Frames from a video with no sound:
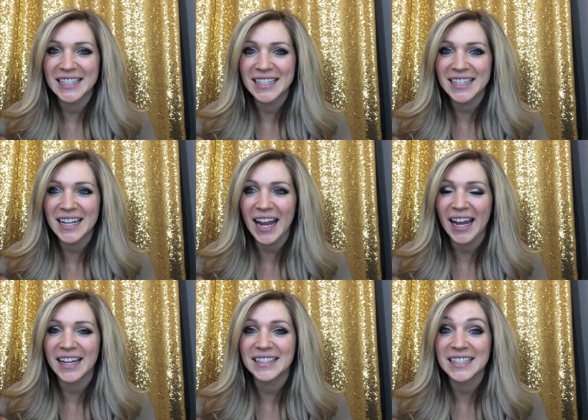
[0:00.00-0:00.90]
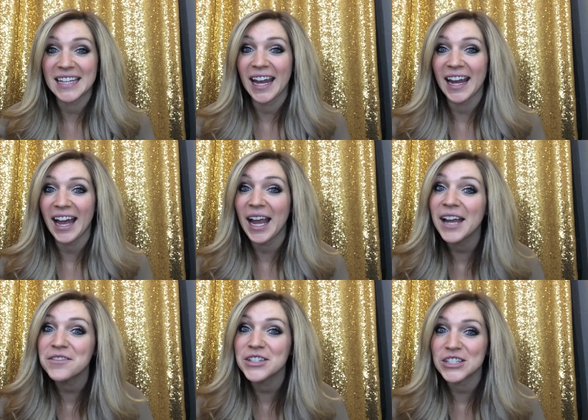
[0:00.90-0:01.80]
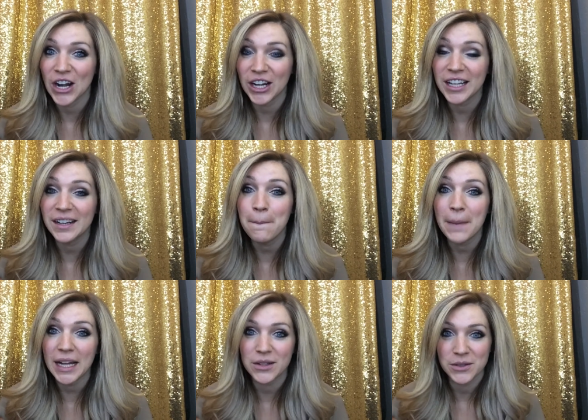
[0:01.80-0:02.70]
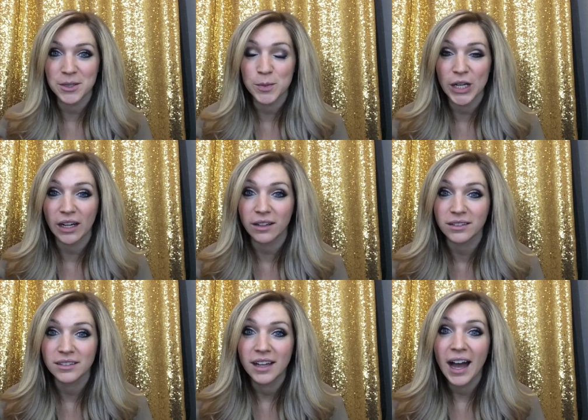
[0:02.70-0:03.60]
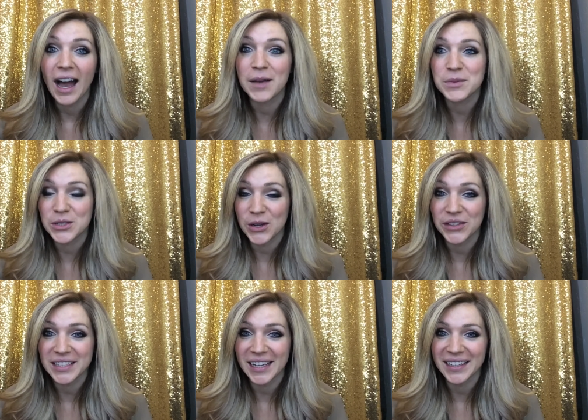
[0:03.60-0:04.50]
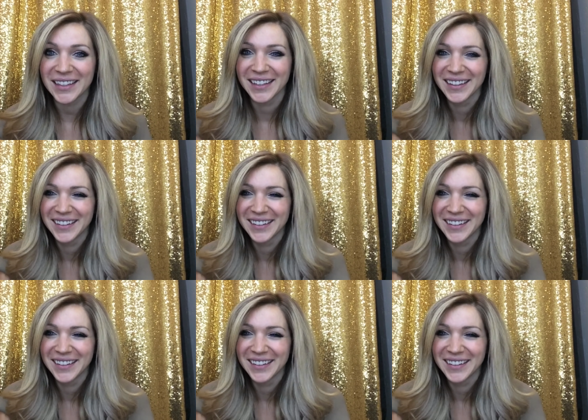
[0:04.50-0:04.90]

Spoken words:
Seed, and today I have started my YouTube channel. I'm so excited.